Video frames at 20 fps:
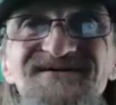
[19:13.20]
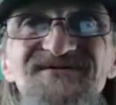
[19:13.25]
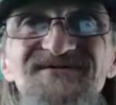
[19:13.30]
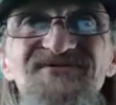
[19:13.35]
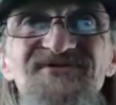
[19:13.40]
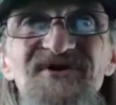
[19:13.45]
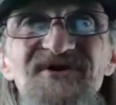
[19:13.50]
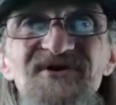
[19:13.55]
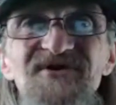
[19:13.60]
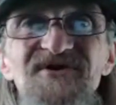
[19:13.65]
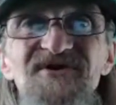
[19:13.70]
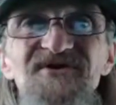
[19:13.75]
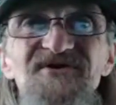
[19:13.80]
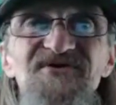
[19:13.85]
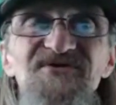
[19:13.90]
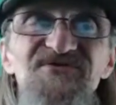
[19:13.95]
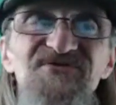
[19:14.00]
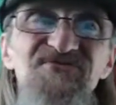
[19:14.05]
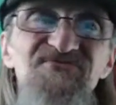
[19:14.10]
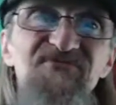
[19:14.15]
There it
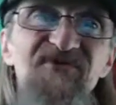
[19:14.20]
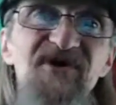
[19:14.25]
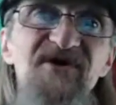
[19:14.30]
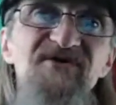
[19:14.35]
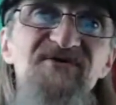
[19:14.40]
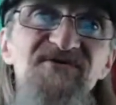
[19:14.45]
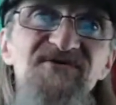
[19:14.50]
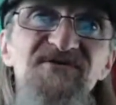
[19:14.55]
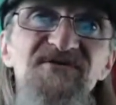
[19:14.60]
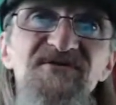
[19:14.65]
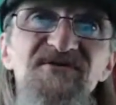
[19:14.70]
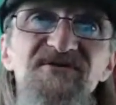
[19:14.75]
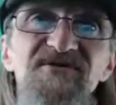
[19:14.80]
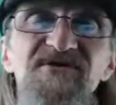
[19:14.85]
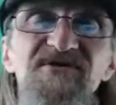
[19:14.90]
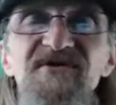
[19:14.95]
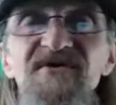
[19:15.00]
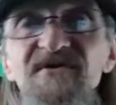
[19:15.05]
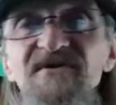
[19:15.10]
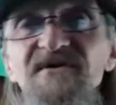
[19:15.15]
is. Right on, Lily.
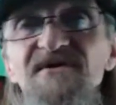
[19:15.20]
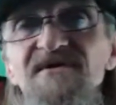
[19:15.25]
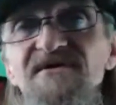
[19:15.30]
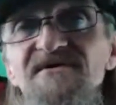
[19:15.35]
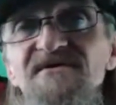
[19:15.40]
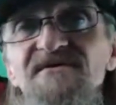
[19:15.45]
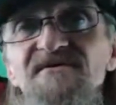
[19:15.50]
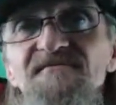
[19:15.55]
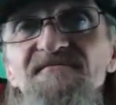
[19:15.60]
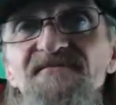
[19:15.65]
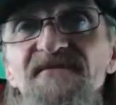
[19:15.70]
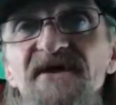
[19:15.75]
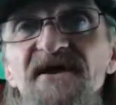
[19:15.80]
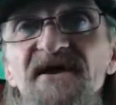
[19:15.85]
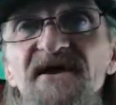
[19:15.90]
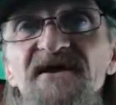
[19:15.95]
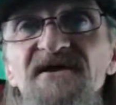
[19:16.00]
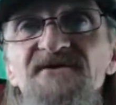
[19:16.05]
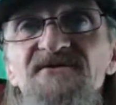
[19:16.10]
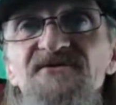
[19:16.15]

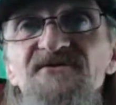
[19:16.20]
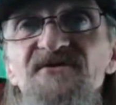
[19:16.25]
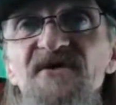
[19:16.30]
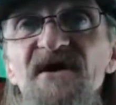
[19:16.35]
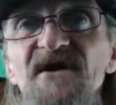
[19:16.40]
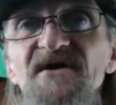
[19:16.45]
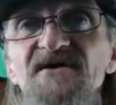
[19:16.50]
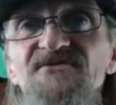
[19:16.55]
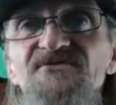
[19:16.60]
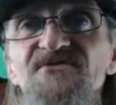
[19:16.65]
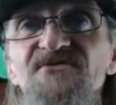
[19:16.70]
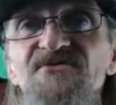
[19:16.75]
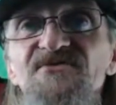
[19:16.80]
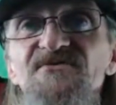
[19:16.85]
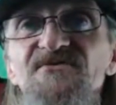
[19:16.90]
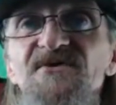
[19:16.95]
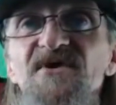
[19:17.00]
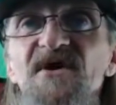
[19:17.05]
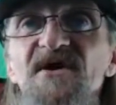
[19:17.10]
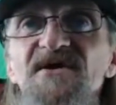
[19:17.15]
And that's
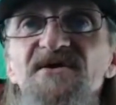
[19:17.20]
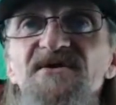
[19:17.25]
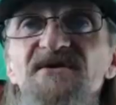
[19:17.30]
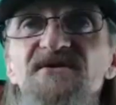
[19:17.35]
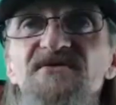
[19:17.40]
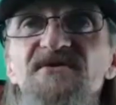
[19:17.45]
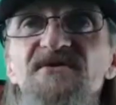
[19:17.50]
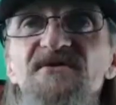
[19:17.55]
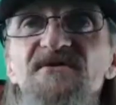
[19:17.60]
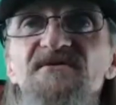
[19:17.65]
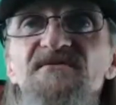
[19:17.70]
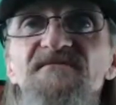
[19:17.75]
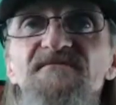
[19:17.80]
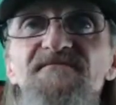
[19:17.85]
kind of